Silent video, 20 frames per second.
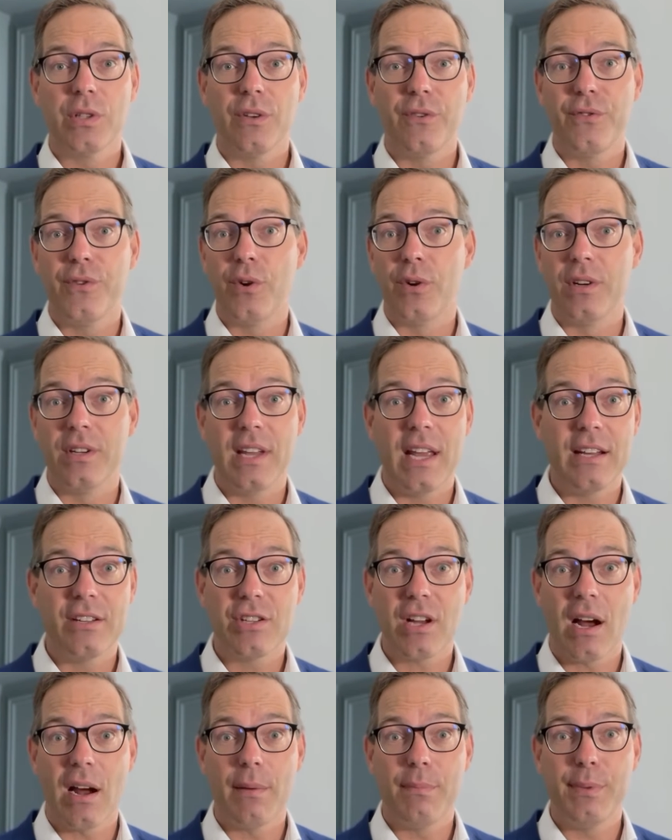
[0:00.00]
if you're an
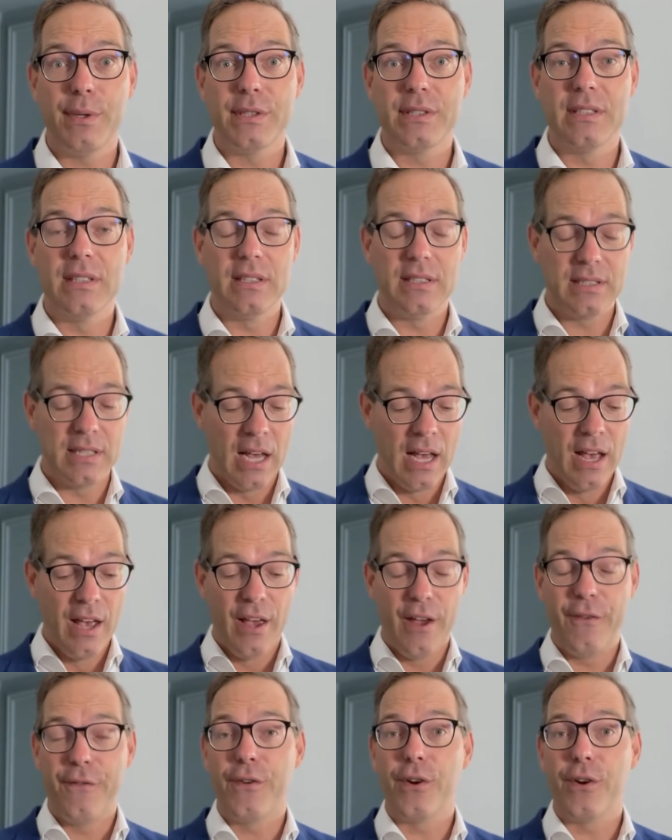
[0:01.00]
HR business, if